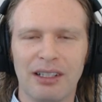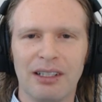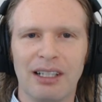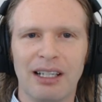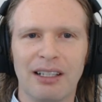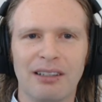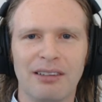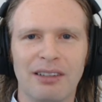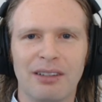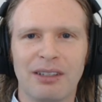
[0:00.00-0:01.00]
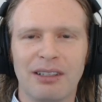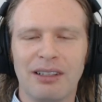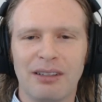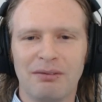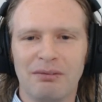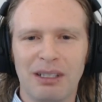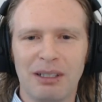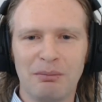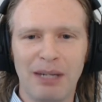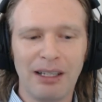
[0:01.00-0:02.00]
And, you know, it
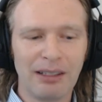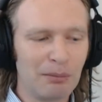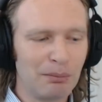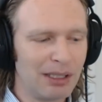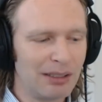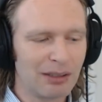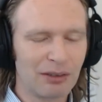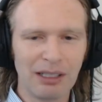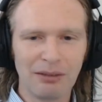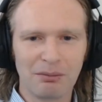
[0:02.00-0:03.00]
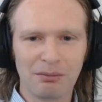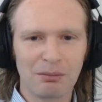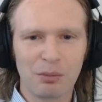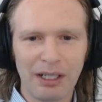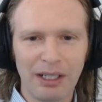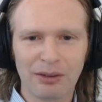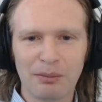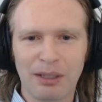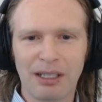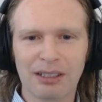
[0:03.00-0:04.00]
may end up being a great wider
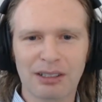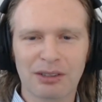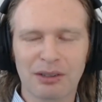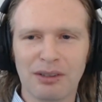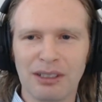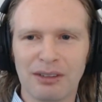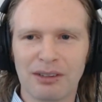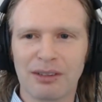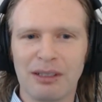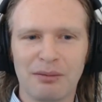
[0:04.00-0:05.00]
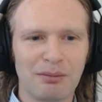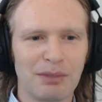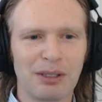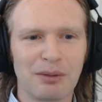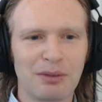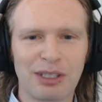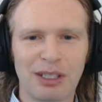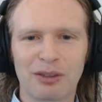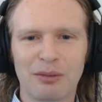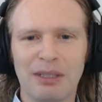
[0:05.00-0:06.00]
robotics story or a great kind of
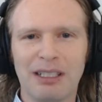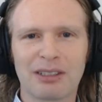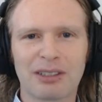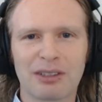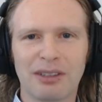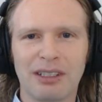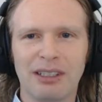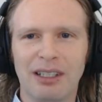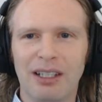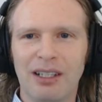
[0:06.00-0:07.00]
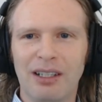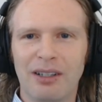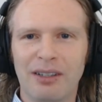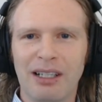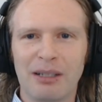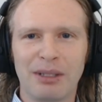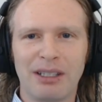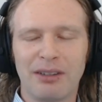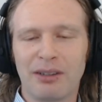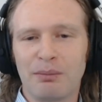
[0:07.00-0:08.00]
general media story or not. But
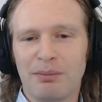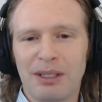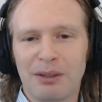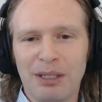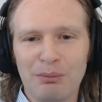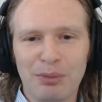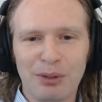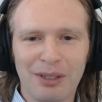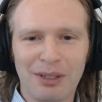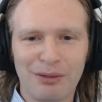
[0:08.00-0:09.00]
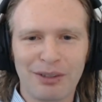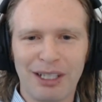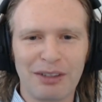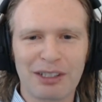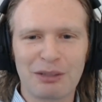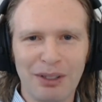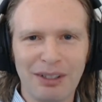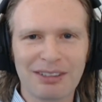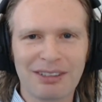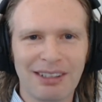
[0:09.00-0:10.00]
there are people who have a lot of
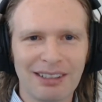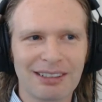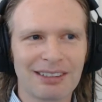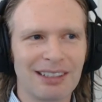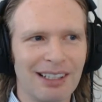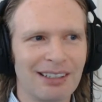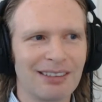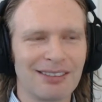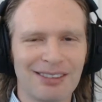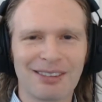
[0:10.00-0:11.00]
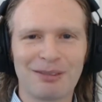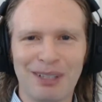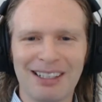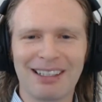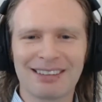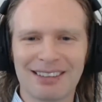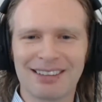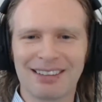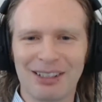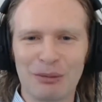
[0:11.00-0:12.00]
experience at this, and my guess is
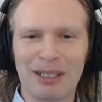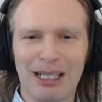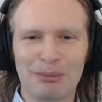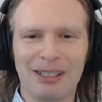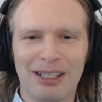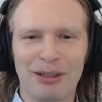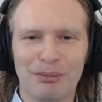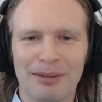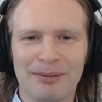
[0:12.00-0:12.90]
that they'll be happy to help.